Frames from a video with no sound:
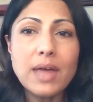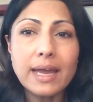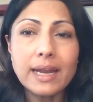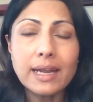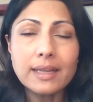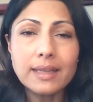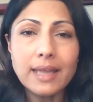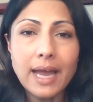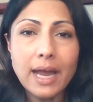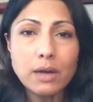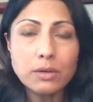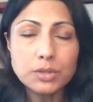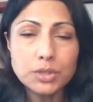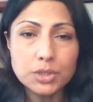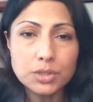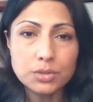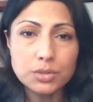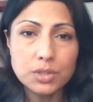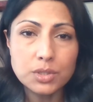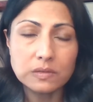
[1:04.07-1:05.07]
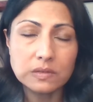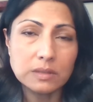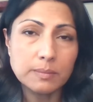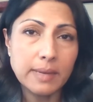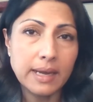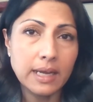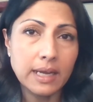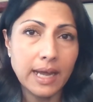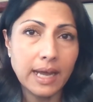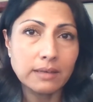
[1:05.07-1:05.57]
that allows you to
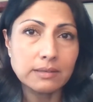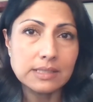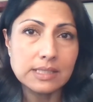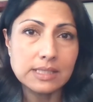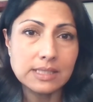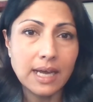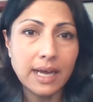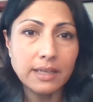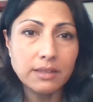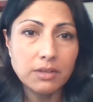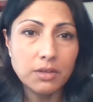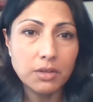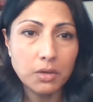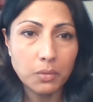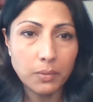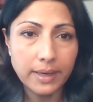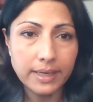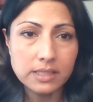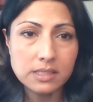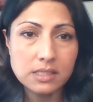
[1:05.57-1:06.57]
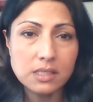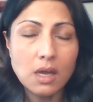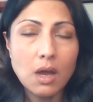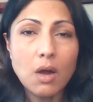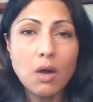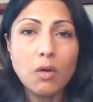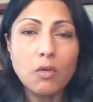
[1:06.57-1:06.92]
remain outside the U.S.